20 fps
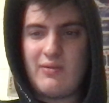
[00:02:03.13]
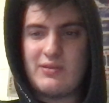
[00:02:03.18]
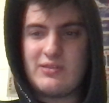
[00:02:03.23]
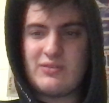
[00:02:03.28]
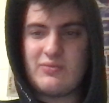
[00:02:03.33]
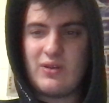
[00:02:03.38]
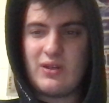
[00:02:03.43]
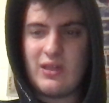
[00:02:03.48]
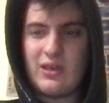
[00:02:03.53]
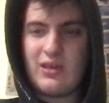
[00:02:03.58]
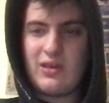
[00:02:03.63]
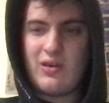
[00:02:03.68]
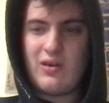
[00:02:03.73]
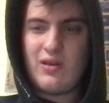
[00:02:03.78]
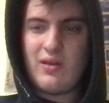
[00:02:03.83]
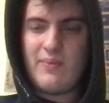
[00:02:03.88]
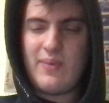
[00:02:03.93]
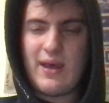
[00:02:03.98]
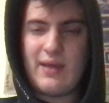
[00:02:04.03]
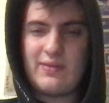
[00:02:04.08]
was really
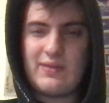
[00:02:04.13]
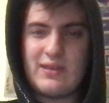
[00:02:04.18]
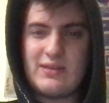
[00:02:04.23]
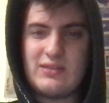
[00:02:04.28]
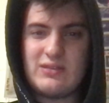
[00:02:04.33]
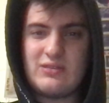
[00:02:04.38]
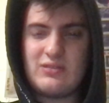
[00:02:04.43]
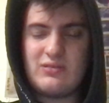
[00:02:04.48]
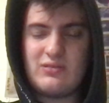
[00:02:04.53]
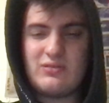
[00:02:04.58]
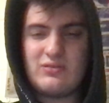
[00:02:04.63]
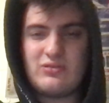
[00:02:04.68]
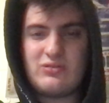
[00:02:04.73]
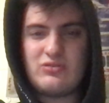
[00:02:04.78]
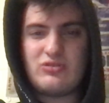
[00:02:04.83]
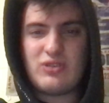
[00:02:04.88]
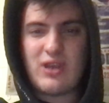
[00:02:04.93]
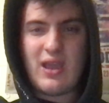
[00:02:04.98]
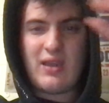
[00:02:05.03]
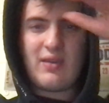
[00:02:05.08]
good about this
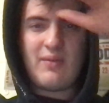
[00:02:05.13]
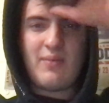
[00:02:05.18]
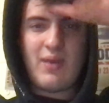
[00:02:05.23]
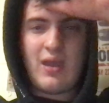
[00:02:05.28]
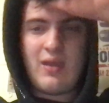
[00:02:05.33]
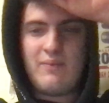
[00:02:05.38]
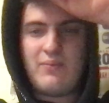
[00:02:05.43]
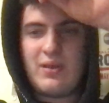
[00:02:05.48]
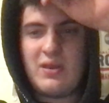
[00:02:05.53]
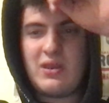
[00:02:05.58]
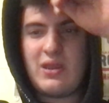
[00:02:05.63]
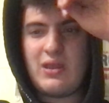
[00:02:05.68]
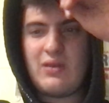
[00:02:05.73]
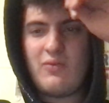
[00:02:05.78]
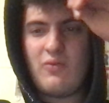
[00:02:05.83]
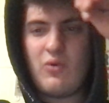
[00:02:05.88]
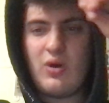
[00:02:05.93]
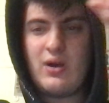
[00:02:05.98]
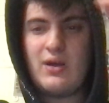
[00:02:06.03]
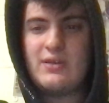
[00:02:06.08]
track, in my
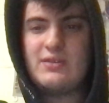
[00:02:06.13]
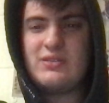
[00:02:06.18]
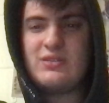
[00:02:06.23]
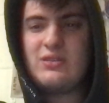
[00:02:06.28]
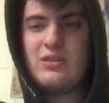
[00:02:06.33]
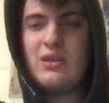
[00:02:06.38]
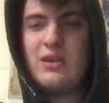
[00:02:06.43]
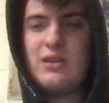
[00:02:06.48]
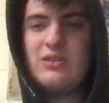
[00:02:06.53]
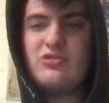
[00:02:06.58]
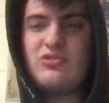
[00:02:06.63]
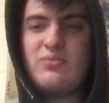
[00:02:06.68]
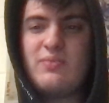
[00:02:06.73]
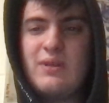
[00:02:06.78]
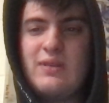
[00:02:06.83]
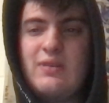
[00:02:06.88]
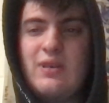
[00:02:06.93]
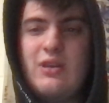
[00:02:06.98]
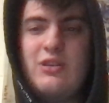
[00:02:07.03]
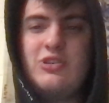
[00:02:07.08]
opinion, was the
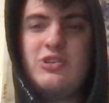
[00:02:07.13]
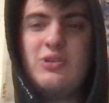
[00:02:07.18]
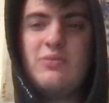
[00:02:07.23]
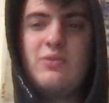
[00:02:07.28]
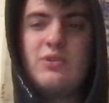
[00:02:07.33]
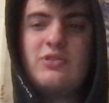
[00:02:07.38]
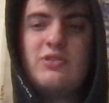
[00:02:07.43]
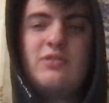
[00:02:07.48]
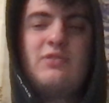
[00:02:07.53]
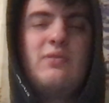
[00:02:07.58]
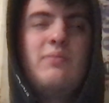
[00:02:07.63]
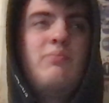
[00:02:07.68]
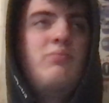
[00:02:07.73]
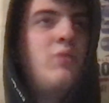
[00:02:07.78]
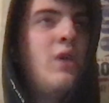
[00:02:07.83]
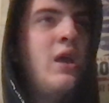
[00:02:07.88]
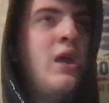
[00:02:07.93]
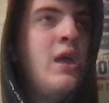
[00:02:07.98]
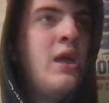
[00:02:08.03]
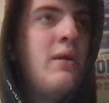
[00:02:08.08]
instrumentation, which is
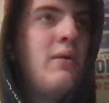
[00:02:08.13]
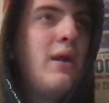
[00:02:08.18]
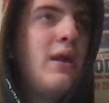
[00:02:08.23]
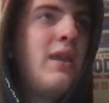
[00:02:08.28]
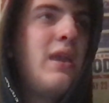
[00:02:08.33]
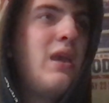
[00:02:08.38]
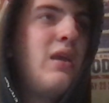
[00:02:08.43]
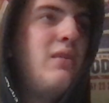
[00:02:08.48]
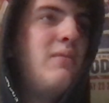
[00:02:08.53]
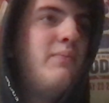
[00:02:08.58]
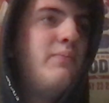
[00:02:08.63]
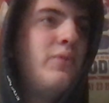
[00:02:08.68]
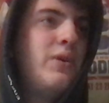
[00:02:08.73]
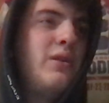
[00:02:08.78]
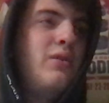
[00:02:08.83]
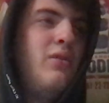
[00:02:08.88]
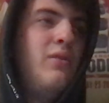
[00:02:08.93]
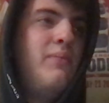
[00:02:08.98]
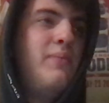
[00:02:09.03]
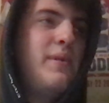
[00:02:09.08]
again
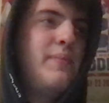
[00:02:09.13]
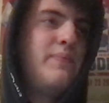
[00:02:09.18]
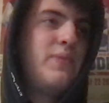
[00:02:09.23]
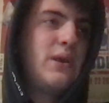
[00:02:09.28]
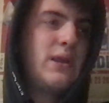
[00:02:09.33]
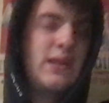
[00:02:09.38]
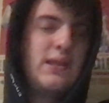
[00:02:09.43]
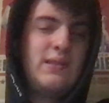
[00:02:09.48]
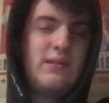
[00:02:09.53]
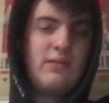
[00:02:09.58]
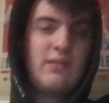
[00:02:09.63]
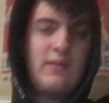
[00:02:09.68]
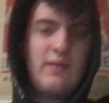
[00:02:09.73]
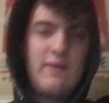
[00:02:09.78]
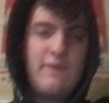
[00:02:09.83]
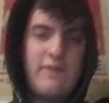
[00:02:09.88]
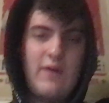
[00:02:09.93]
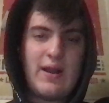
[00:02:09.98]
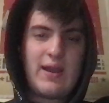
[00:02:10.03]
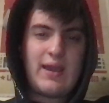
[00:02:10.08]
brittle but pretty
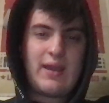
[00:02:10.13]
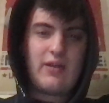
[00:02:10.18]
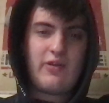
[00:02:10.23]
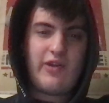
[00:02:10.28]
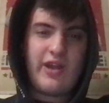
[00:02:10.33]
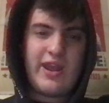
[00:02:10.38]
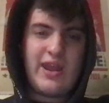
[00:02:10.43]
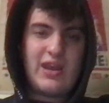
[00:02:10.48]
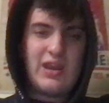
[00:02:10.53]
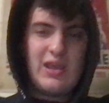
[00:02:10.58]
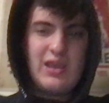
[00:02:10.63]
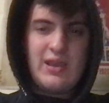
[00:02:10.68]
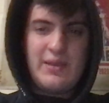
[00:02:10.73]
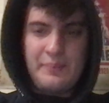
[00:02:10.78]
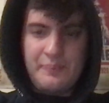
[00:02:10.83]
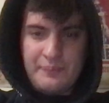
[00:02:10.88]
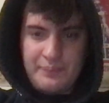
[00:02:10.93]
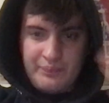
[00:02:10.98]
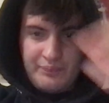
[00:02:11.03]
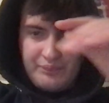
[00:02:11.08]
fucking great.
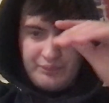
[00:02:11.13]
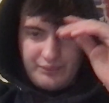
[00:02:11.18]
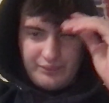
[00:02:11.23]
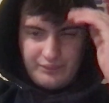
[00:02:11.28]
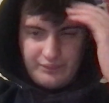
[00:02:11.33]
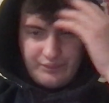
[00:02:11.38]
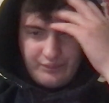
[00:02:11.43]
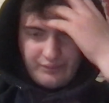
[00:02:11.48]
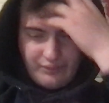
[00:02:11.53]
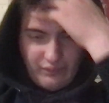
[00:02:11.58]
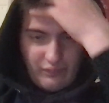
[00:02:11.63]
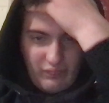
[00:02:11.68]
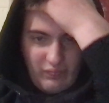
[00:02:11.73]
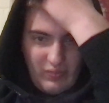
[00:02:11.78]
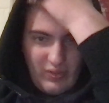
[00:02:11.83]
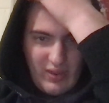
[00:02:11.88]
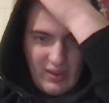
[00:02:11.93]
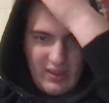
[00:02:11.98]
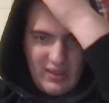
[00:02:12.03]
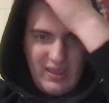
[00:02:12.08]

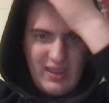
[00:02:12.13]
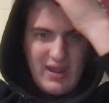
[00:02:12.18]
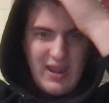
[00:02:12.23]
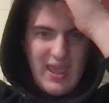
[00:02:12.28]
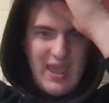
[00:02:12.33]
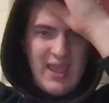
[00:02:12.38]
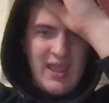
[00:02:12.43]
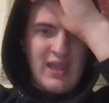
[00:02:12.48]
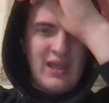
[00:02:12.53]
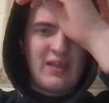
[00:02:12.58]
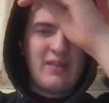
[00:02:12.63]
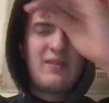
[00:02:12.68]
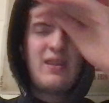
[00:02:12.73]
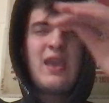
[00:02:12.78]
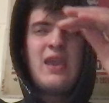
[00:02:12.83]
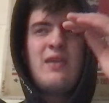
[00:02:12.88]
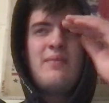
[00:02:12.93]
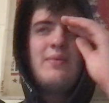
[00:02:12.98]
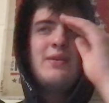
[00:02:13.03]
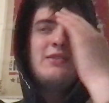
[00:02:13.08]
And
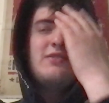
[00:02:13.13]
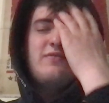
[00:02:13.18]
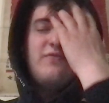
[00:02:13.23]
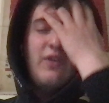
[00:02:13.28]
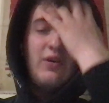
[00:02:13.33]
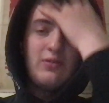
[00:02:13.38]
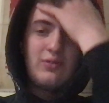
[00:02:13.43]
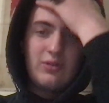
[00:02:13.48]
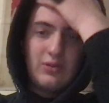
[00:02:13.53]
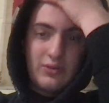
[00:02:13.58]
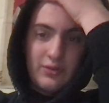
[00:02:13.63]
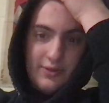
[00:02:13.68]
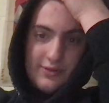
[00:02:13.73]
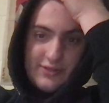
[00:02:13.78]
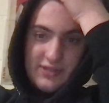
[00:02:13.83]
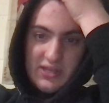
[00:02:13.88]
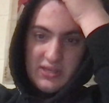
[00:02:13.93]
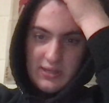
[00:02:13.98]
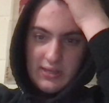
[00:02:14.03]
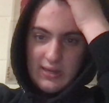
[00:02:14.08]
Eamon's
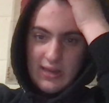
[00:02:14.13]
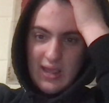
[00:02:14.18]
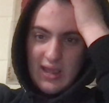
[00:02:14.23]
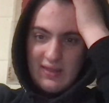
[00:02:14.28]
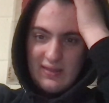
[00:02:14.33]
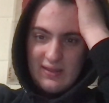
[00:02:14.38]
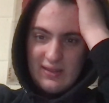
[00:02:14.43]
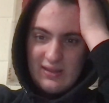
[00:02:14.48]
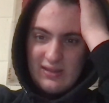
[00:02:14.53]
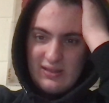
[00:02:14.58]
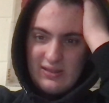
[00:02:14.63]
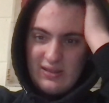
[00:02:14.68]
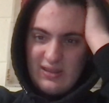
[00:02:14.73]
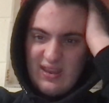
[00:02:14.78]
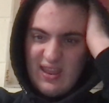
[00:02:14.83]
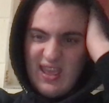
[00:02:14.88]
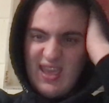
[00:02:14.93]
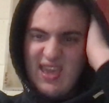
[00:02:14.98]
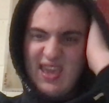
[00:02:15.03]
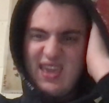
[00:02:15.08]
vocals, and at the end of the
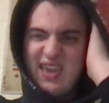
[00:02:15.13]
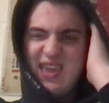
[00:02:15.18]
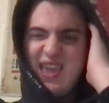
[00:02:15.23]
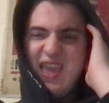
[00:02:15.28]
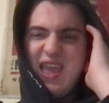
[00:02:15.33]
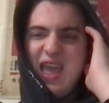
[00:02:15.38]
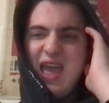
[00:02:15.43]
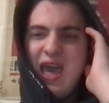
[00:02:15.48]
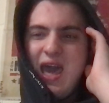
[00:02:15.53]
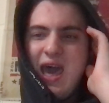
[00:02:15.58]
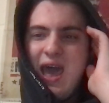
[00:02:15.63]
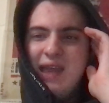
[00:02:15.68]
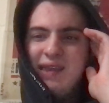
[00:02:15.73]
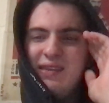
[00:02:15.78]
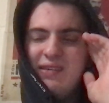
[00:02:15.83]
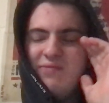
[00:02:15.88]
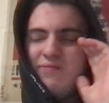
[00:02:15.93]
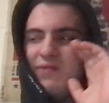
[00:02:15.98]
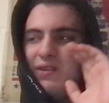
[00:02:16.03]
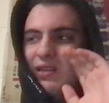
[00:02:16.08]
day, I
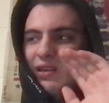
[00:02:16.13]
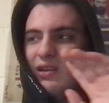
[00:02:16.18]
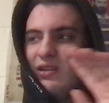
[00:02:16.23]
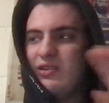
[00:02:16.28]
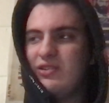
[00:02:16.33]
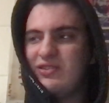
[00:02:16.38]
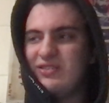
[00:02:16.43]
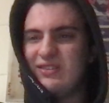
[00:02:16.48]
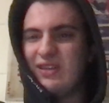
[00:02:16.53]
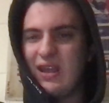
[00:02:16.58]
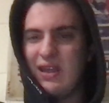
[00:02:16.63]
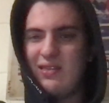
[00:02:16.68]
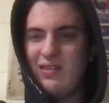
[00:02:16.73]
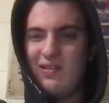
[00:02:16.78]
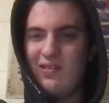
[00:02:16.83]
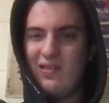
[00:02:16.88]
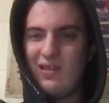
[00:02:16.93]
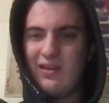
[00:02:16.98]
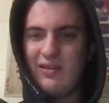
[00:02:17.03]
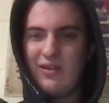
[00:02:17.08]
didn't really understand the
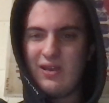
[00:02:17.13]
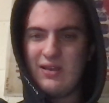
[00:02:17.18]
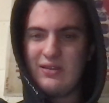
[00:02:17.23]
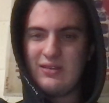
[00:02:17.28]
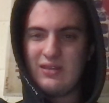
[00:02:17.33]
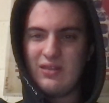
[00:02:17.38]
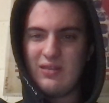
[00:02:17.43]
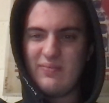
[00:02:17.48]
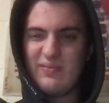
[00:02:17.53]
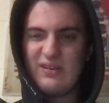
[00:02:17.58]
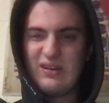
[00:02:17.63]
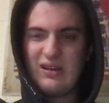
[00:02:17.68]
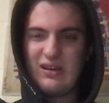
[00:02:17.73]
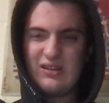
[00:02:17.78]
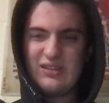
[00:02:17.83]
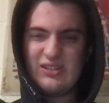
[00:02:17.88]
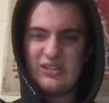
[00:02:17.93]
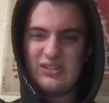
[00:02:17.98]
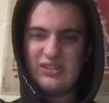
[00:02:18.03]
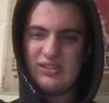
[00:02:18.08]
lyrics, and the
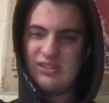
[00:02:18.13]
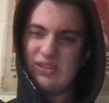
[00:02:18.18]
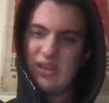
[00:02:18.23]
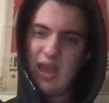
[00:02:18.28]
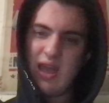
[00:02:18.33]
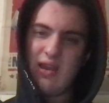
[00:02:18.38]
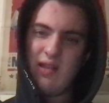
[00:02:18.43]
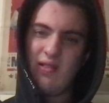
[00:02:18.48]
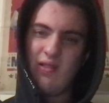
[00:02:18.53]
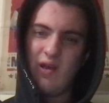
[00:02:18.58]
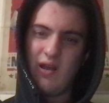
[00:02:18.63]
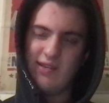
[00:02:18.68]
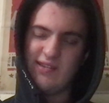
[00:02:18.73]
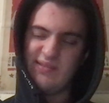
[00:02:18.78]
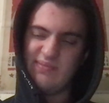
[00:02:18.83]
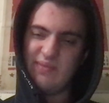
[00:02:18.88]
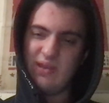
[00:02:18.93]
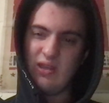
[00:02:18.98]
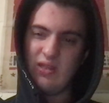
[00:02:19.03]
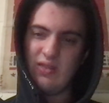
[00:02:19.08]
production just kind of
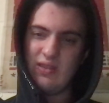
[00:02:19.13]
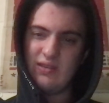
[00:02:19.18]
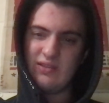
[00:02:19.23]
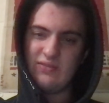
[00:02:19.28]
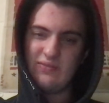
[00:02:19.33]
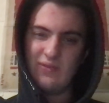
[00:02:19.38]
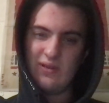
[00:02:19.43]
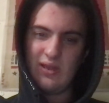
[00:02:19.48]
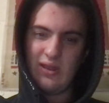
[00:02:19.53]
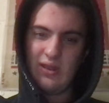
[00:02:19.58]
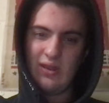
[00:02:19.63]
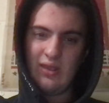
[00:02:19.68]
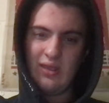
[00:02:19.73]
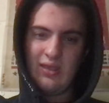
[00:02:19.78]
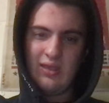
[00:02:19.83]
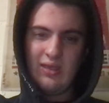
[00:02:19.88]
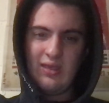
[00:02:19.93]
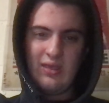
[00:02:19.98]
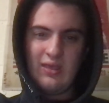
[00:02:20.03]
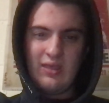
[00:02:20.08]
lost me on this one.
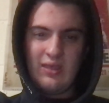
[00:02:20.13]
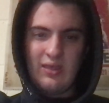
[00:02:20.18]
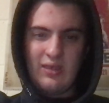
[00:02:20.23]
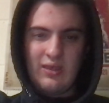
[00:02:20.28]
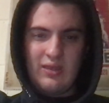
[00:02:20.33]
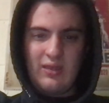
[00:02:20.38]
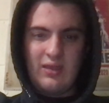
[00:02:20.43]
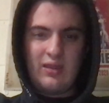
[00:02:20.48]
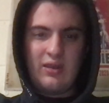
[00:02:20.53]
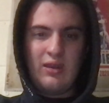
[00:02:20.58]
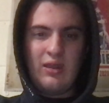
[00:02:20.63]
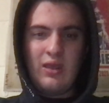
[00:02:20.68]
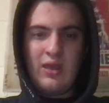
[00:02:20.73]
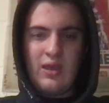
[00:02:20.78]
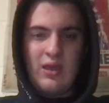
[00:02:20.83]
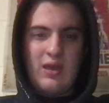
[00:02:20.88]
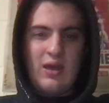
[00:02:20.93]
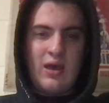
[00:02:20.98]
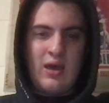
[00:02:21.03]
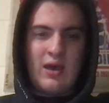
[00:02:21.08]
And
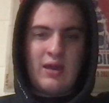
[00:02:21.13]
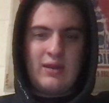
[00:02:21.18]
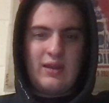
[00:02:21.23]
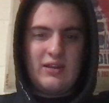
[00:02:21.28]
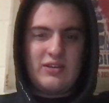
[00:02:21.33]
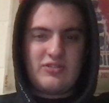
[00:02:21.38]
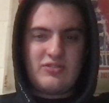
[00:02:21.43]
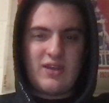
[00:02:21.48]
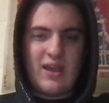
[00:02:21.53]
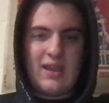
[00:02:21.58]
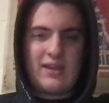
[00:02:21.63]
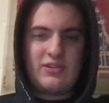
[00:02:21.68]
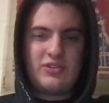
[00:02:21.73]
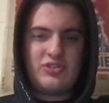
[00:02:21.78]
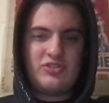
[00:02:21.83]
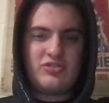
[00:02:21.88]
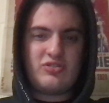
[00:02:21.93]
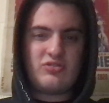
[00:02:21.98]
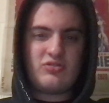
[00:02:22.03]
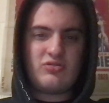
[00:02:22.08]
next track,
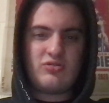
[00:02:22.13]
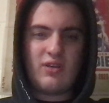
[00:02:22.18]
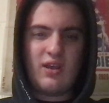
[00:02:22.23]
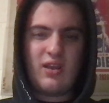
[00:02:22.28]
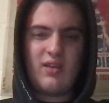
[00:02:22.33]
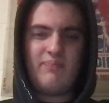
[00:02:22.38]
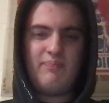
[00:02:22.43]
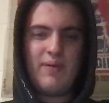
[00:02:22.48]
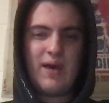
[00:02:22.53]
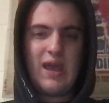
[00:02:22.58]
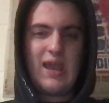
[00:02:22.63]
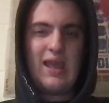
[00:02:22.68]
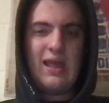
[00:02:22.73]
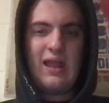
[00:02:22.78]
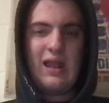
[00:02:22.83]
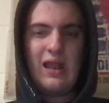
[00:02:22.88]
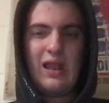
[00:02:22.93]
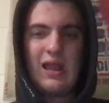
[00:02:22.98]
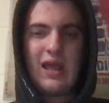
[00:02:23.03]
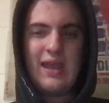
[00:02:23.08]
Struck by
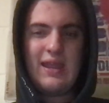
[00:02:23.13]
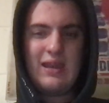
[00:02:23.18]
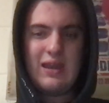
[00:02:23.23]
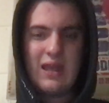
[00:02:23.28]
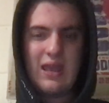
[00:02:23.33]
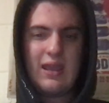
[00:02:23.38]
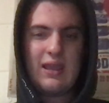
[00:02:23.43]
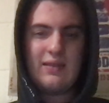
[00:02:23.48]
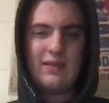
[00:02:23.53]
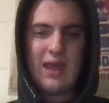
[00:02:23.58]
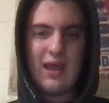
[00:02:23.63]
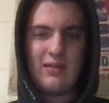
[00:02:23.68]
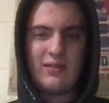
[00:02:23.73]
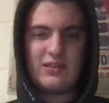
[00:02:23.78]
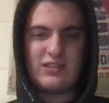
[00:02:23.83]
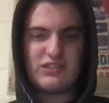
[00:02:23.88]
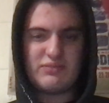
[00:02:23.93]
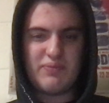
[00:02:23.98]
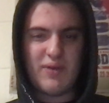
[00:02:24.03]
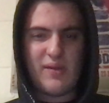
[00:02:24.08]
Lightning. Now,
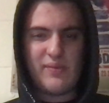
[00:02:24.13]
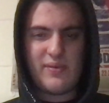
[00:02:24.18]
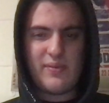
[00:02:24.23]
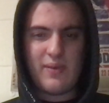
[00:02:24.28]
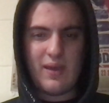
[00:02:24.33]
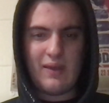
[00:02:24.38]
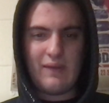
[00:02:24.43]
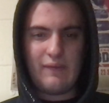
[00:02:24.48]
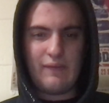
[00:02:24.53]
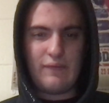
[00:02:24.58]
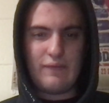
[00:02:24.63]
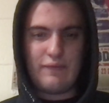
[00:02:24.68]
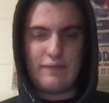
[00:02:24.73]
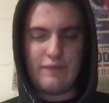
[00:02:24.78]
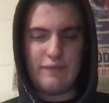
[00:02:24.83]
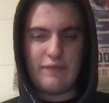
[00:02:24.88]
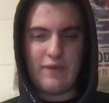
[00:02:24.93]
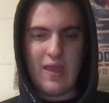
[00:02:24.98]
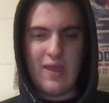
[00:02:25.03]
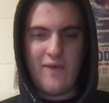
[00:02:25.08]
this is probably my
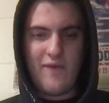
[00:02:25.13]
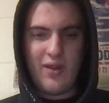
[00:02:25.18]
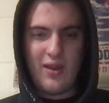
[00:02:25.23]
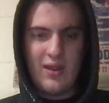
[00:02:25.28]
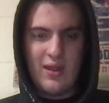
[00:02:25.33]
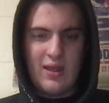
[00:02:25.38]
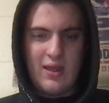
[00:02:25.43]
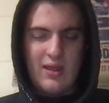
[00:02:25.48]
favorite